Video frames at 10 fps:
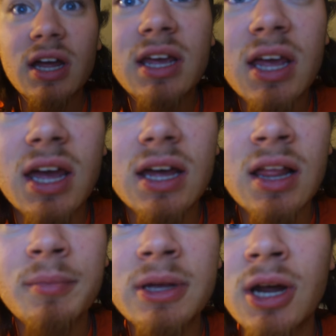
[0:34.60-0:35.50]
I get?
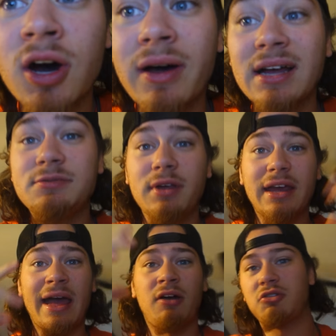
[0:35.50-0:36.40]
Let me know. It has to be
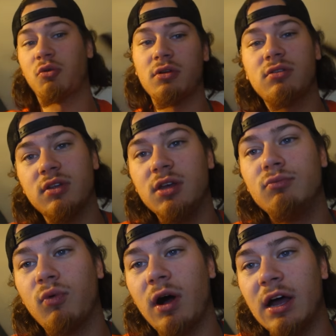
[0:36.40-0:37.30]
like outdoor
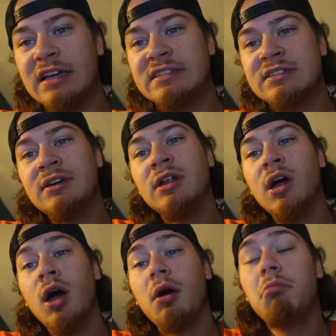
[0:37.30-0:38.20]
themed wise.
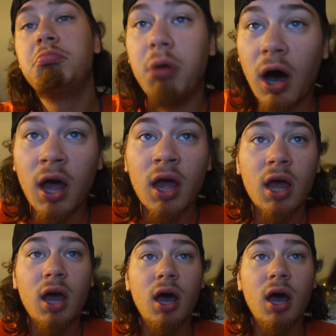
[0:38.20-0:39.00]
But